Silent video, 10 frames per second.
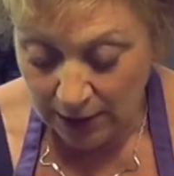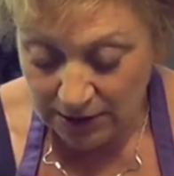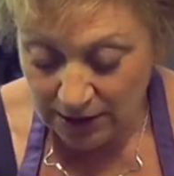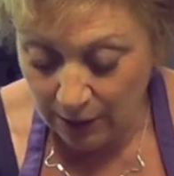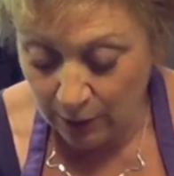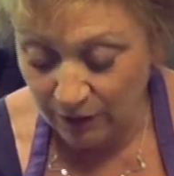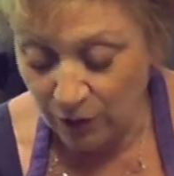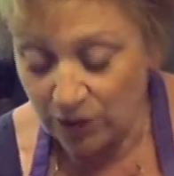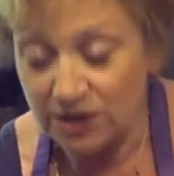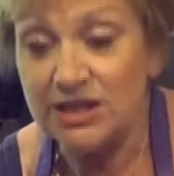So we've
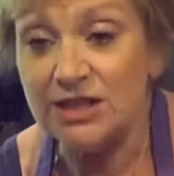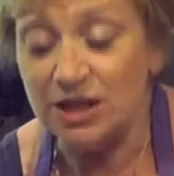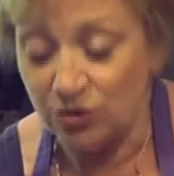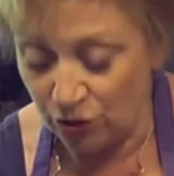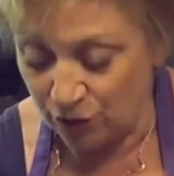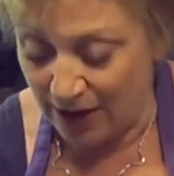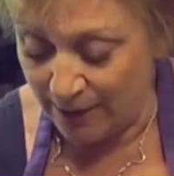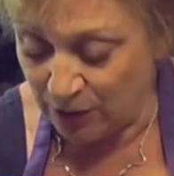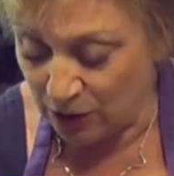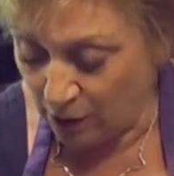got 600
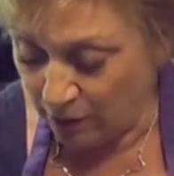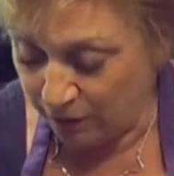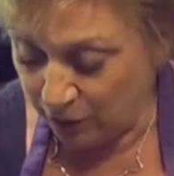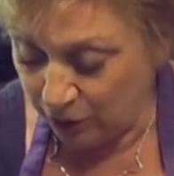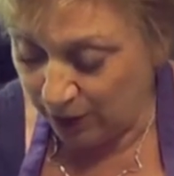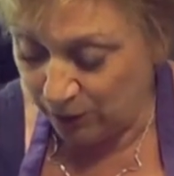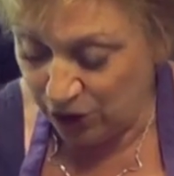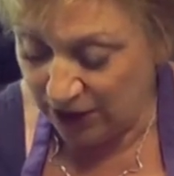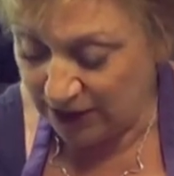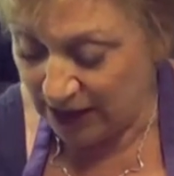grams of cream
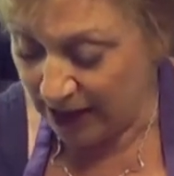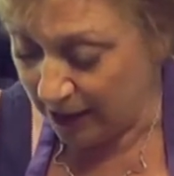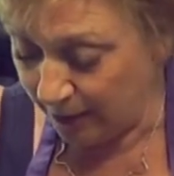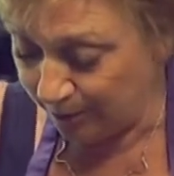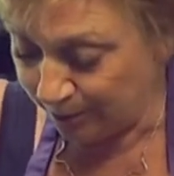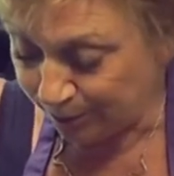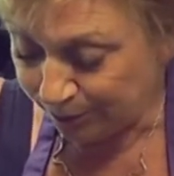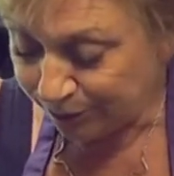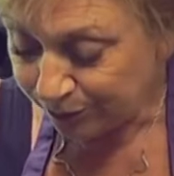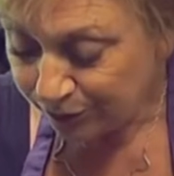cheese here,
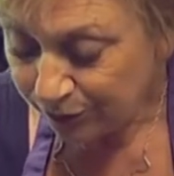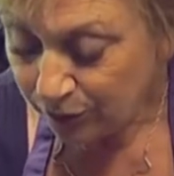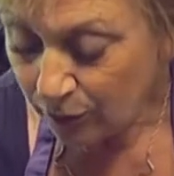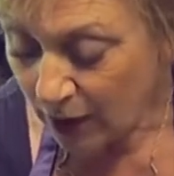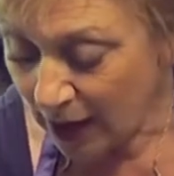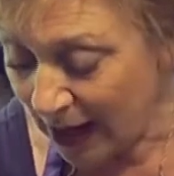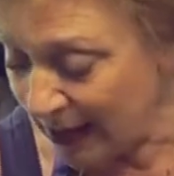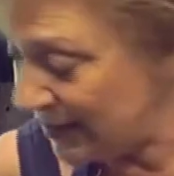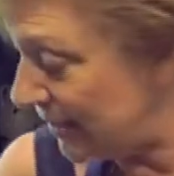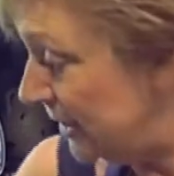
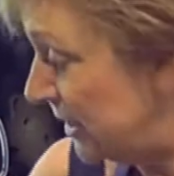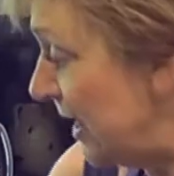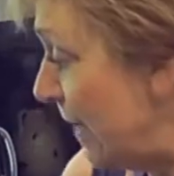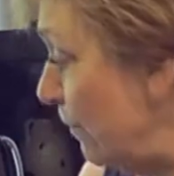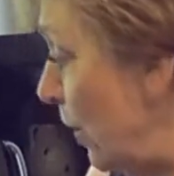and into that